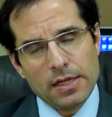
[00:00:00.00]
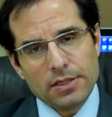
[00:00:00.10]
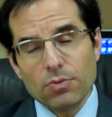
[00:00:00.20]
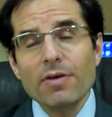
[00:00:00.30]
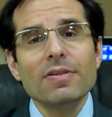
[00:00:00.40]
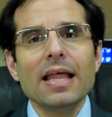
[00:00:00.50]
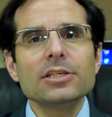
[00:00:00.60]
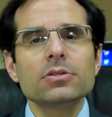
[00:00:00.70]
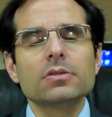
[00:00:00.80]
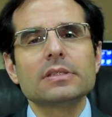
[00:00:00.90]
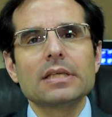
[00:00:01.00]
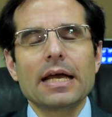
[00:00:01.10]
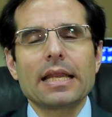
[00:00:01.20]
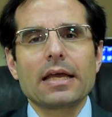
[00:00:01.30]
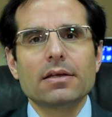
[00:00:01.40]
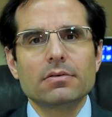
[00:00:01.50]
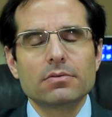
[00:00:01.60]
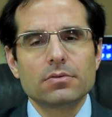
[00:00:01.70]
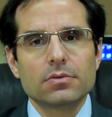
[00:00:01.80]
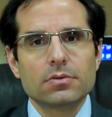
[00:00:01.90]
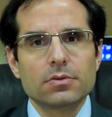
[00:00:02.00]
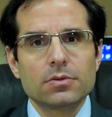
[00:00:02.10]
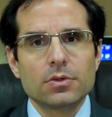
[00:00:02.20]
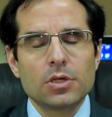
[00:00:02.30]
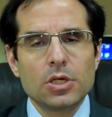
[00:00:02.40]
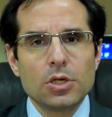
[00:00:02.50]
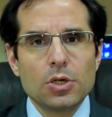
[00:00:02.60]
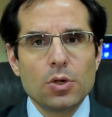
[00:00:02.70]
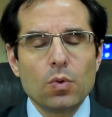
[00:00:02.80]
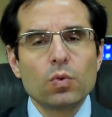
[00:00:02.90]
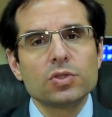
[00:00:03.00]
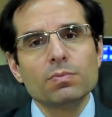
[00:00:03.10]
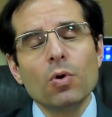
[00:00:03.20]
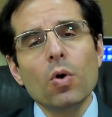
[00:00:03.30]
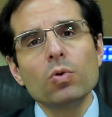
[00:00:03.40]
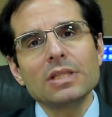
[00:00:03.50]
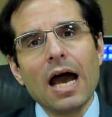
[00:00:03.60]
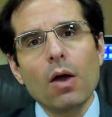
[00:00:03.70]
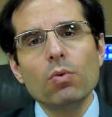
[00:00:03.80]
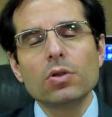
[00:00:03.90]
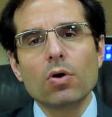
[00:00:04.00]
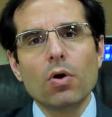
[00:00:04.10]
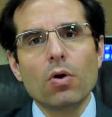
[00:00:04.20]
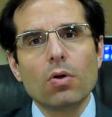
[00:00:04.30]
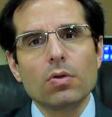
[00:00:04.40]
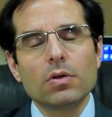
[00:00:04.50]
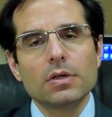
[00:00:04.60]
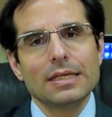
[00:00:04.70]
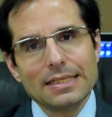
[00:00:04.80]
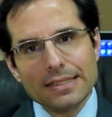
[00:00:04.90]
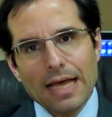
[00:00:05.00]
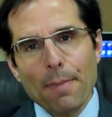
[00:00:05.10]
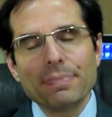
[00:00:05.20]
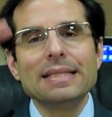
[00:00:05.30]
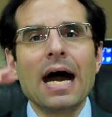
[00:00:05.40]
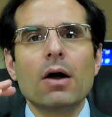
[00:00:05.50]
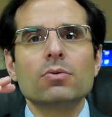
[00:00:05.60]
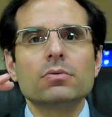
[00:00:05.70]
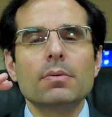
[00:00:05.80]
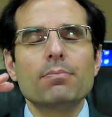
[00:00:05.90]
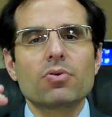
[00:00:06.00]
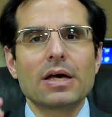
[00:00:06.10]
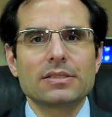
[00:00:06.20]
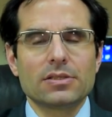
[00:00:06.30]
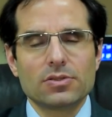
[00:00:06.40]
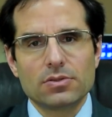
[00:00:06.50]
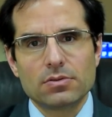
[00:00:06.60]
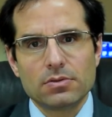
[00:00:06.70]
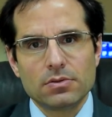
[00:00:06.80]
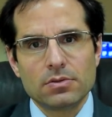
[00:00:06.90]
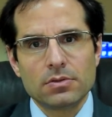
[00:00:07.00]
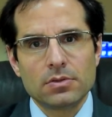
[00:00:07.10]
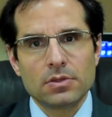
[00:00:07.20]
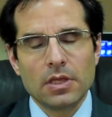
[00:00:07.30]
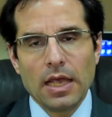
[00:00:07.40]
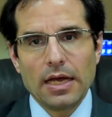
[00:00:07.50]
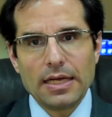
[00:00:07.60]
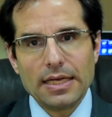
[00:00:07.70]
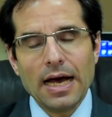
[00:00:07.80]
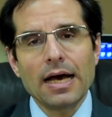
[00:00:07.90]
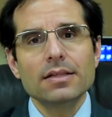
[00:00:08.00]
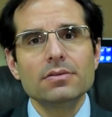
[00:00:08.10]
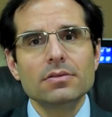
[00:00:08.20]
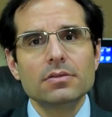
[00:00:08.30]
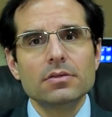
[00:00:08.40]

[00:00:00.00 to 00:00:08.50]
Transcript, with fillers: The revelation on Sinai was more what I will call top-down process. God